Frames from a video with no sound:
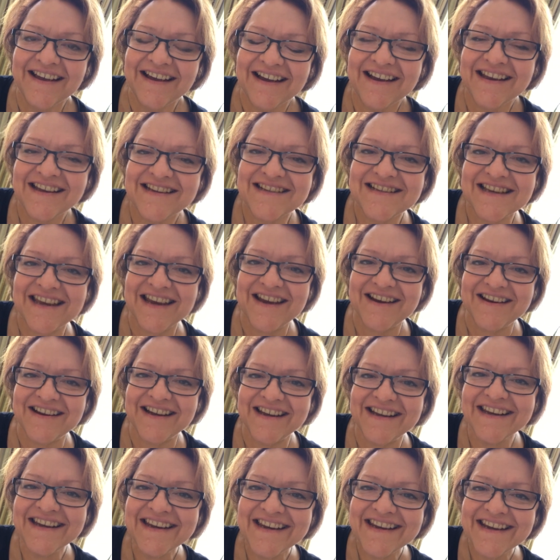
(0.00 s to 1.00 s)
Hi, it's
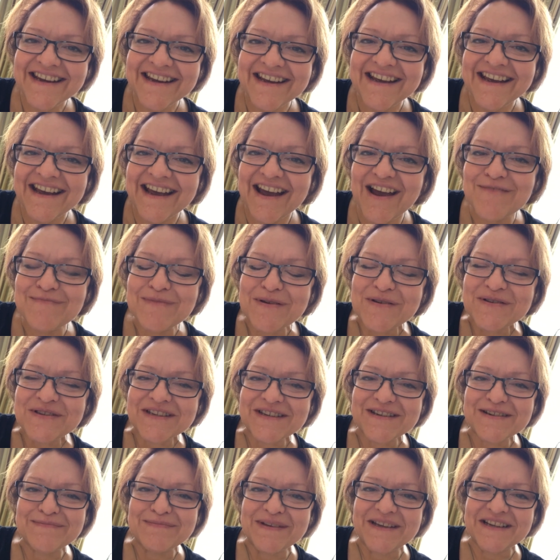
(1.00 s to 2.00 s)
Karen. I
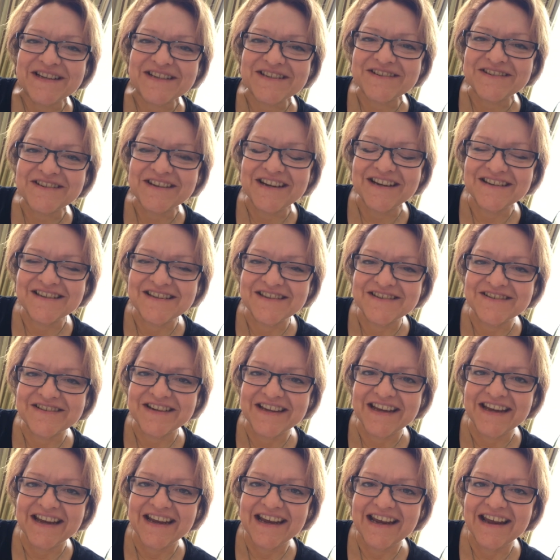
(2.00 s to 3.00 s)
posted a picture
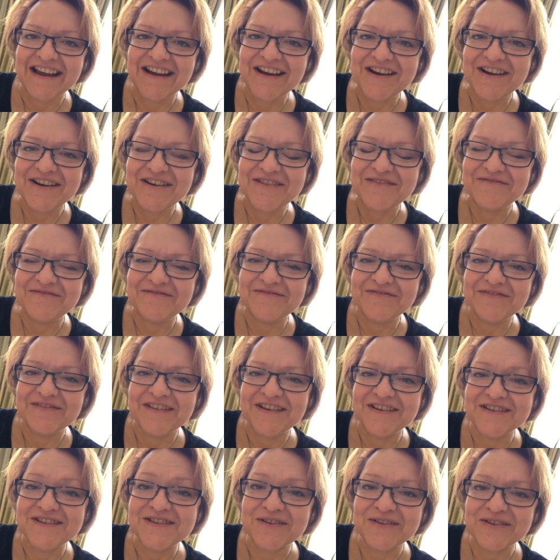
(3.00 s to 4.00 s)
yesterday of
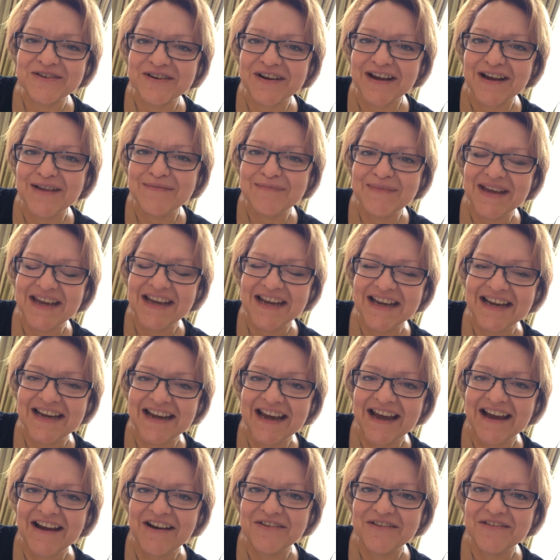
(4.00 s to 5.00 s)
the skirt I made
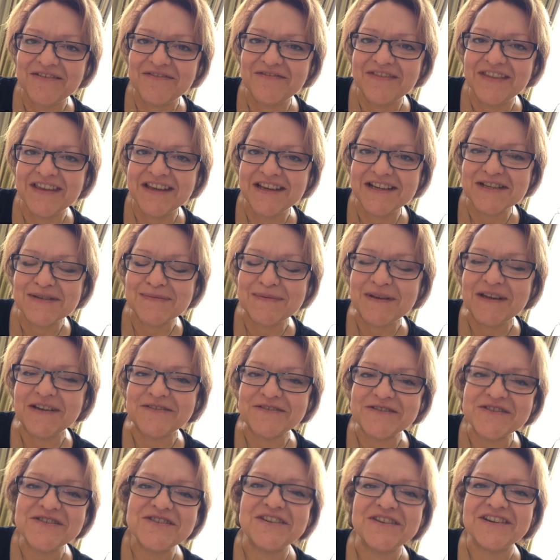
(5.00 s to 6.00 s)
out of the
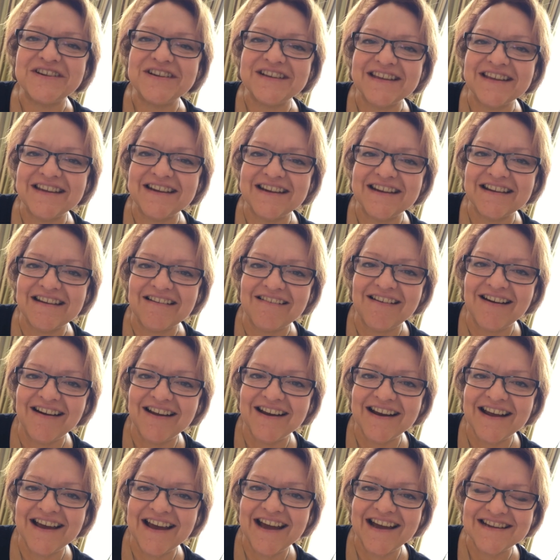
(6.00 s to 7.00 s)
speaker shirt that I
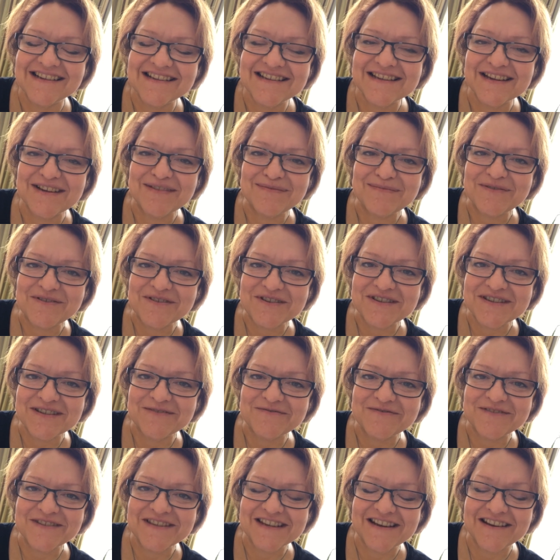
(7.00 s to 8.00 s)
got at Singapore
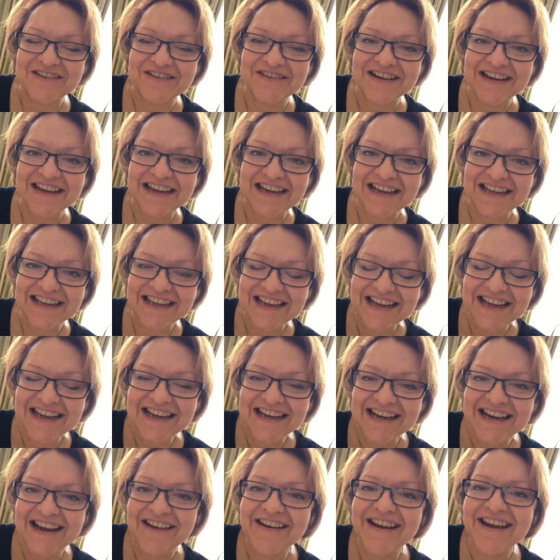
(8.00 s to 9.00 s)
Sequel Saturday.
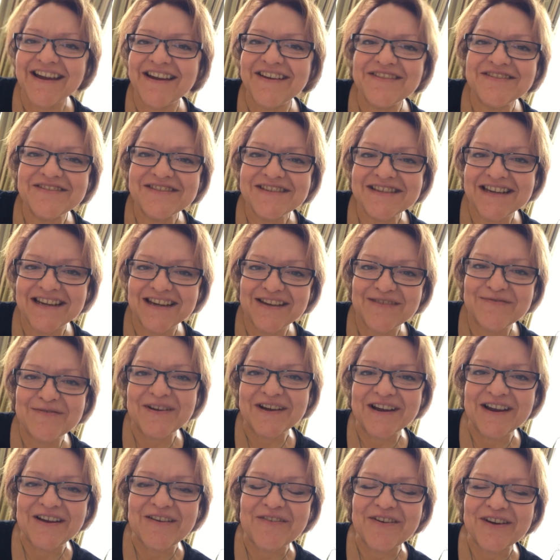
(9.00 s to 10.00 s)
Now, I understand
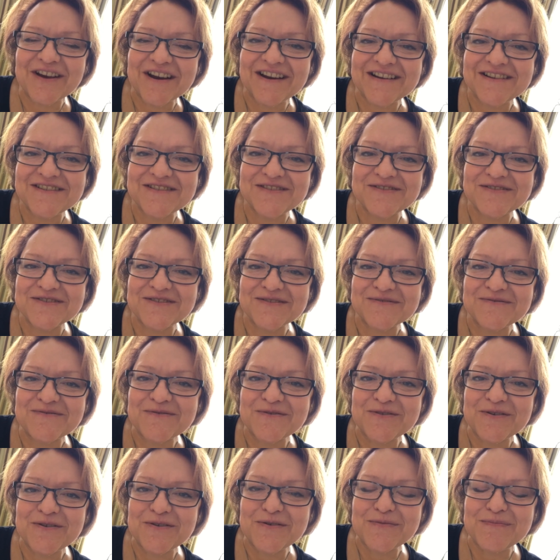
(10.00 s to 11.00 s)
why organizers
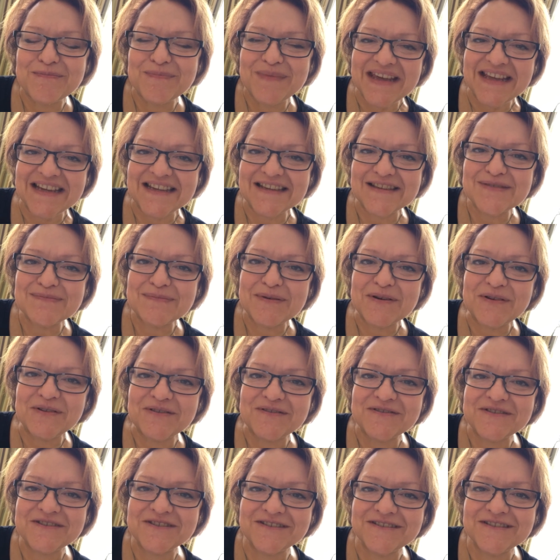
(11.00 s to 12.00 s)
order men's
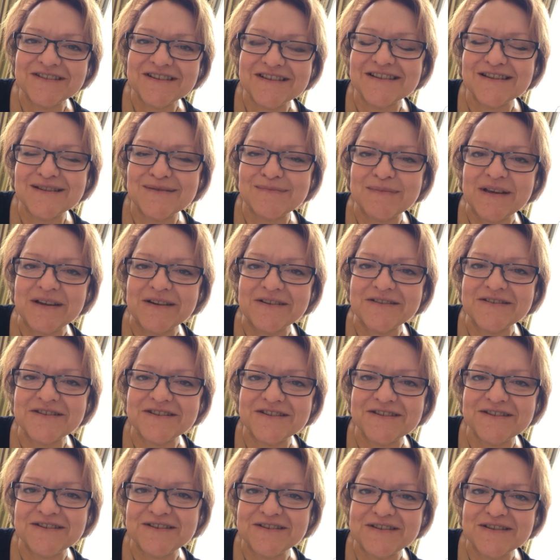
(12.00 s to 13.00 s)
polo shirts as speaker
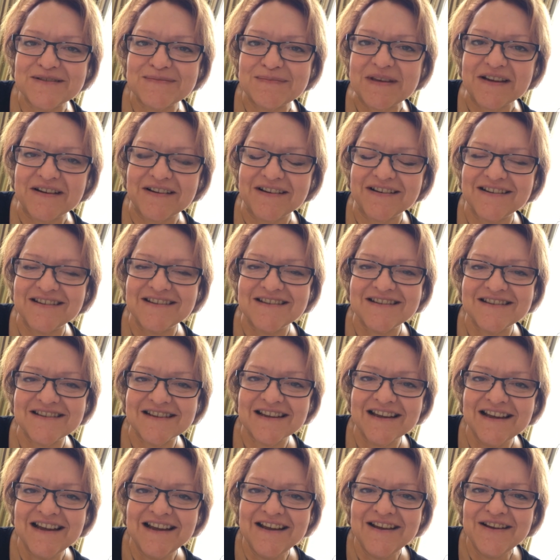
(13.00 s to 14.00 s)
shirts because
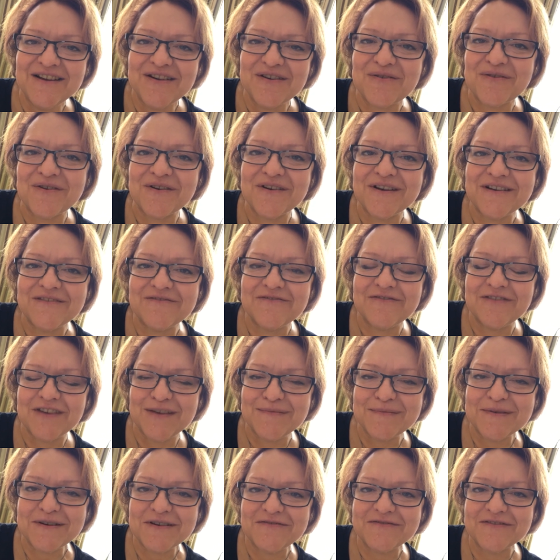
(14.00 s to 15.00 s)
ordering
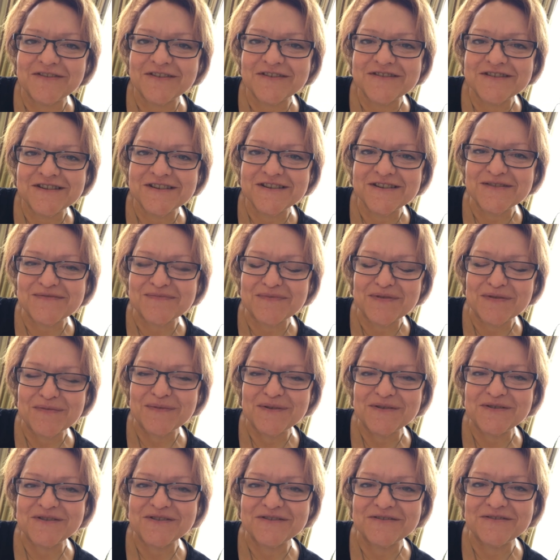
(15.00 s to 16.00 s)
female versions of
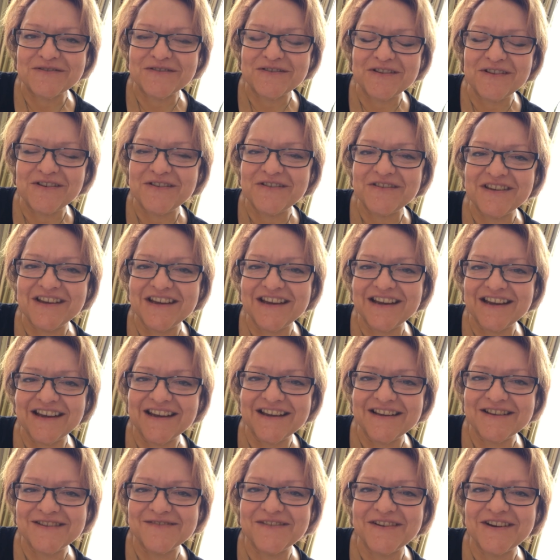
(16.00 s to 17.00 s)
promotional clothing
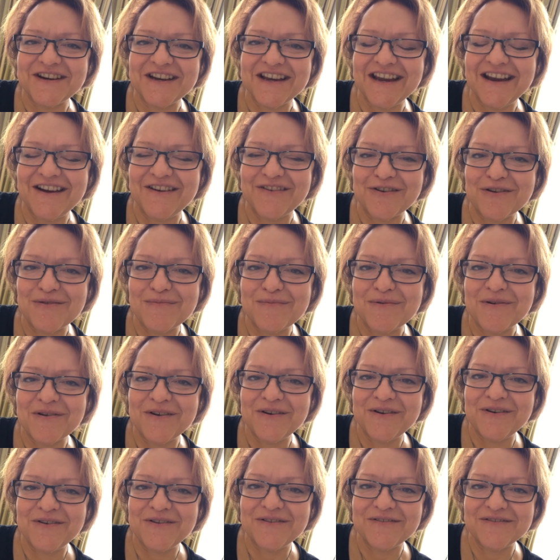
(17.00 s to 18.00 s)
is very error
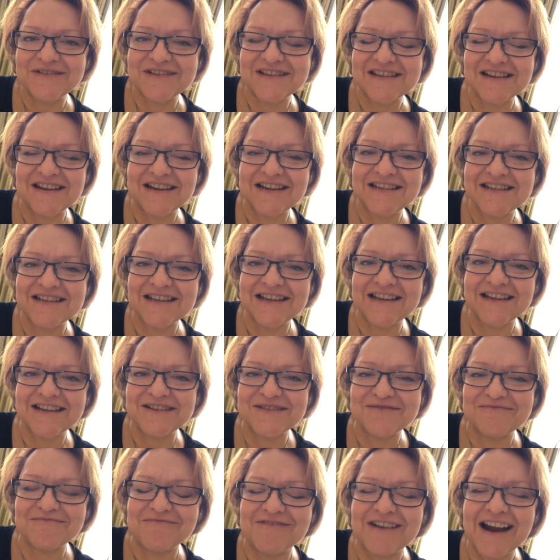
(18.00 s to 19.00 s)
prone. Sizing
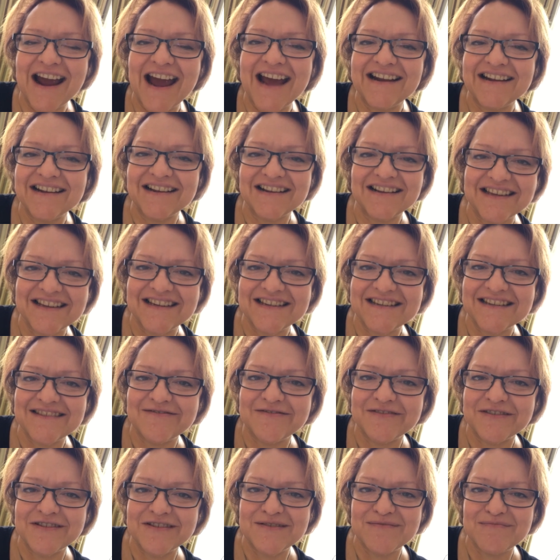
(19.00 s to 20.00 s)
is radically
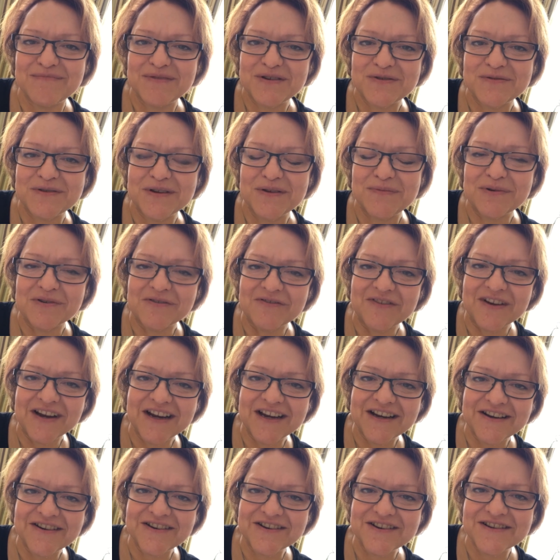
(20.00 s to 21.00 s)
different between
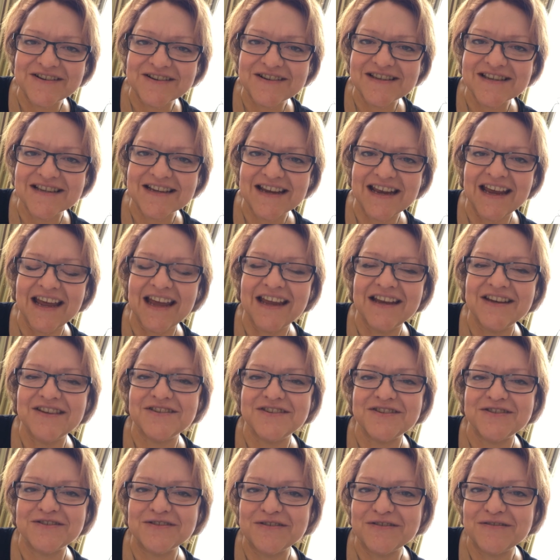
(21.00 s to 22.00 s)
providers and
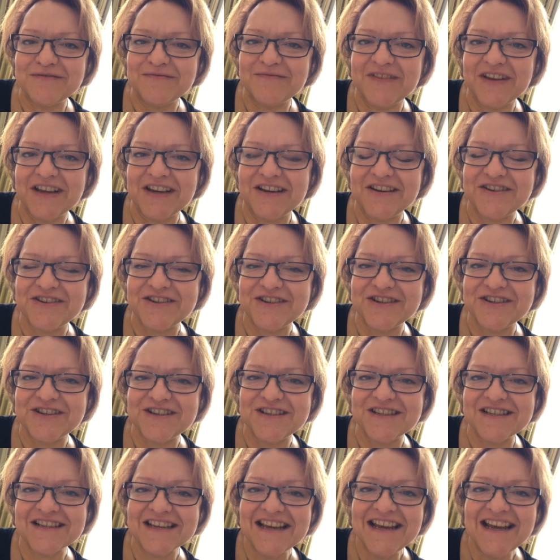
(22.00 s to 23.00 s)
shirt
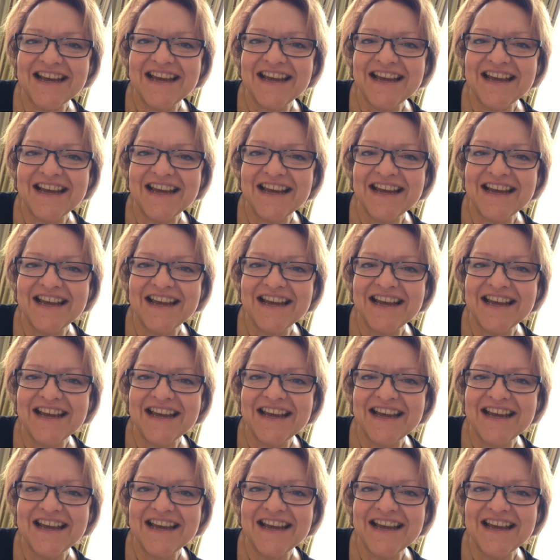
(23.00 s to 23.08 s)
vendors,